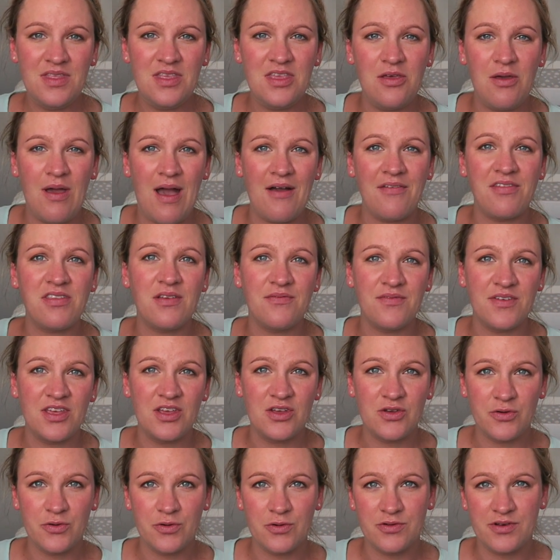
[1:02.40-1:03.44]
You have something
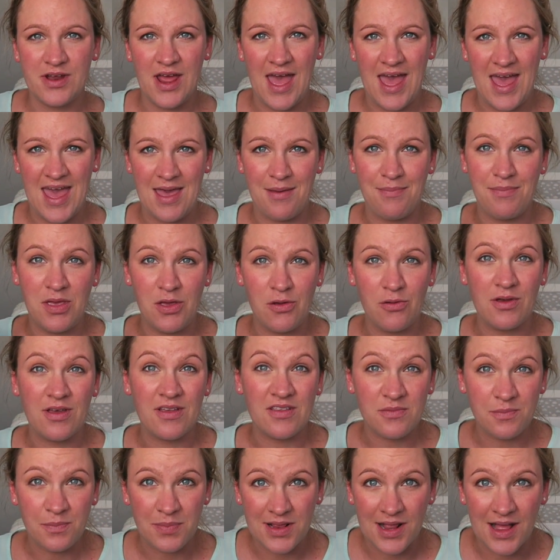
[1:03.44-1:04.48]
called a
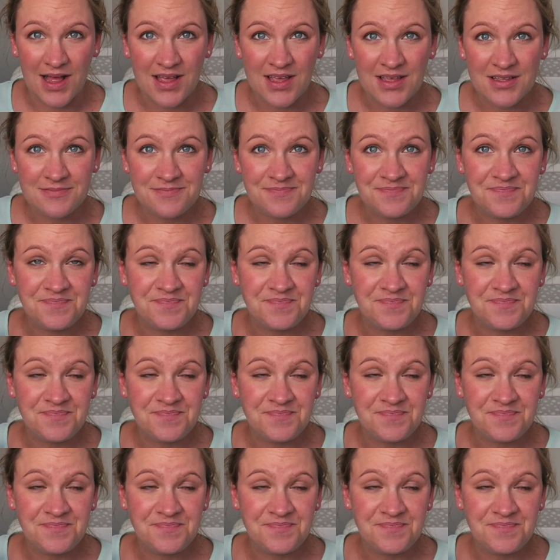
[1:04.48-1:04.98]
mucus plug.